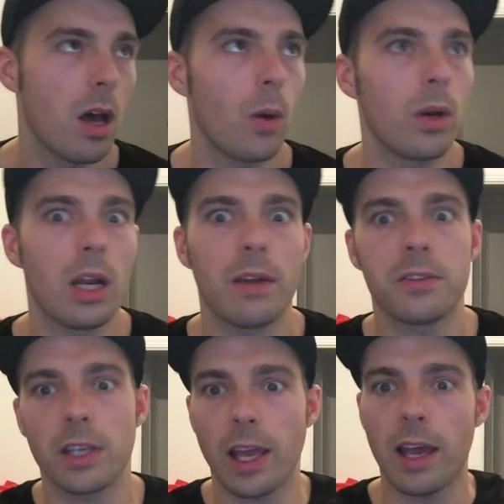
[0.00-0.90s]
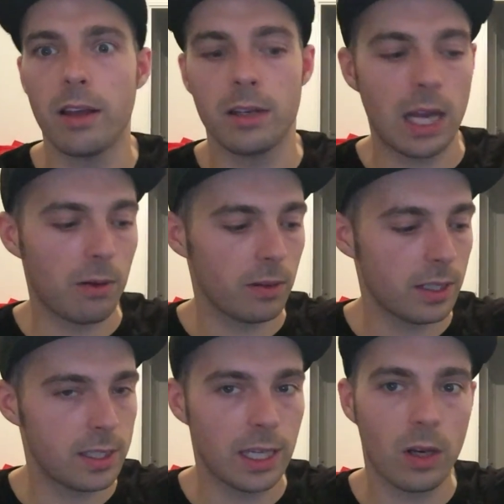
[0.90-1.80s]
I would love to get now I've got
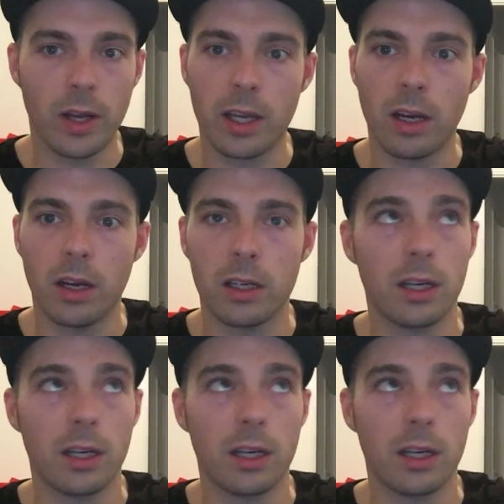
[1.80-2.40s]
the Ti card.